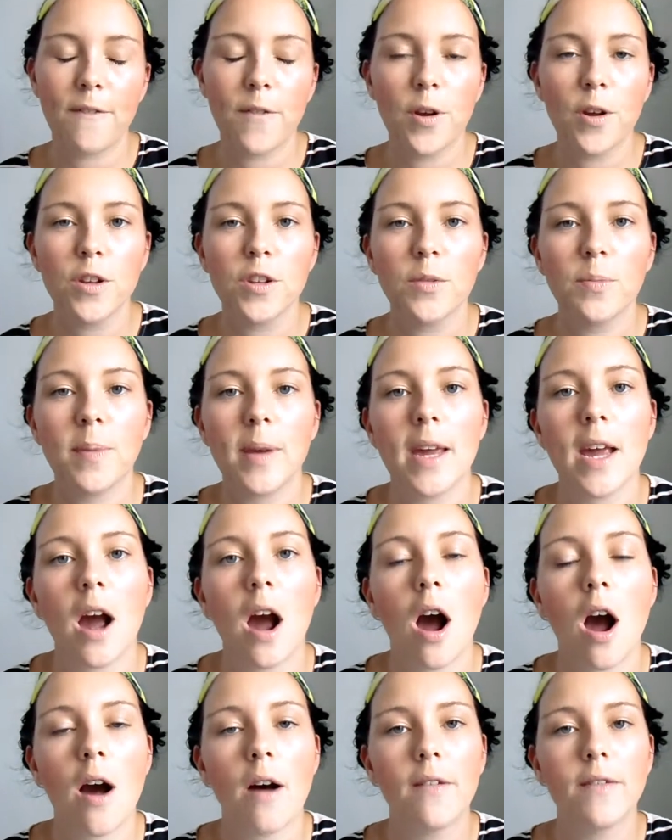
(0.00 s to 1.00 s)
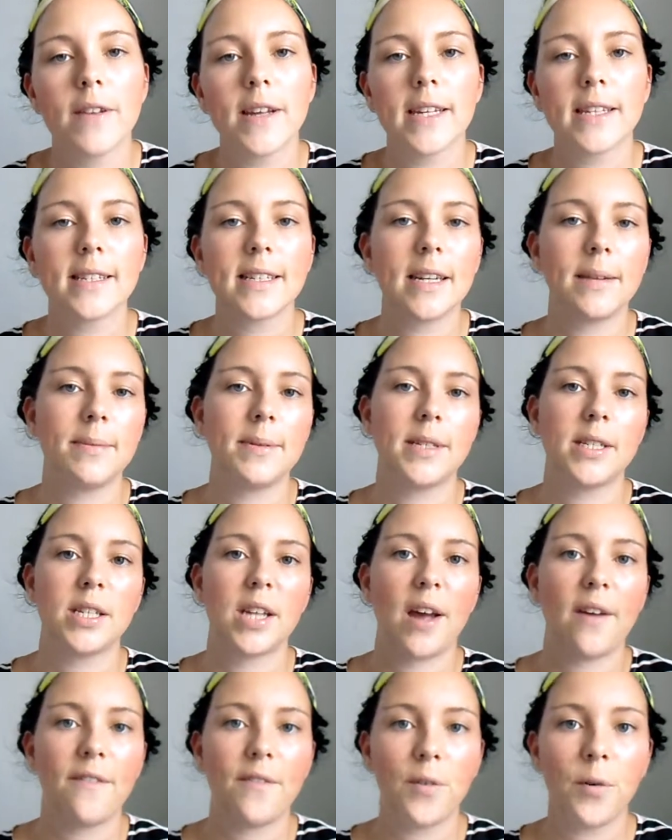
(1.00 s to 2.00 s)
first pair of slippers
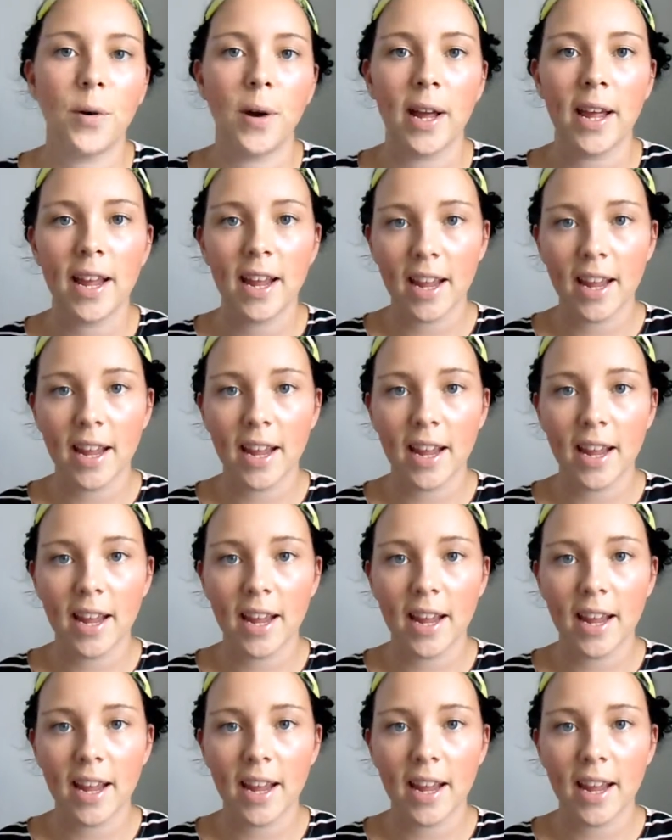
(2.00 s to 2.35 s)
for